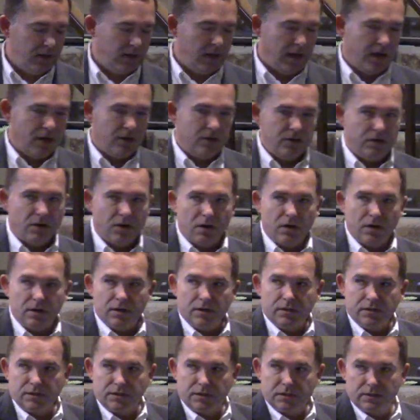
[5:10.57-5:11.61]
outer
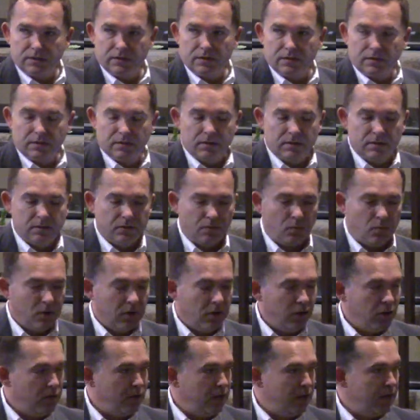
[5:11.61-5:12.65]
darkness, the one
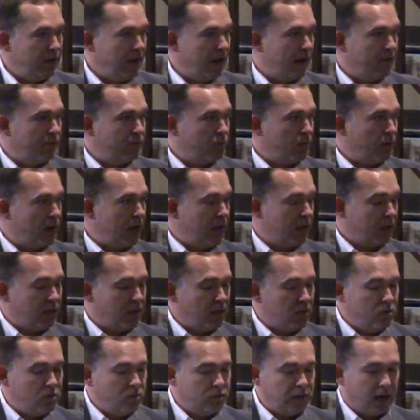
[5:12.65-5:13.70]
who didn't have the right
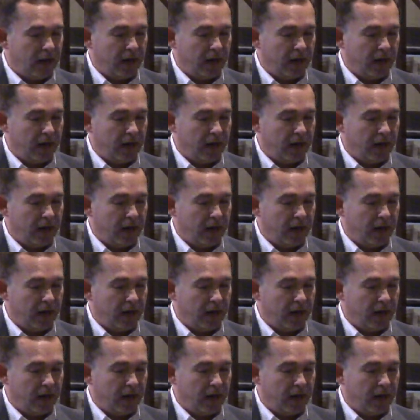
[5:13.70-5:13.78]
clothes,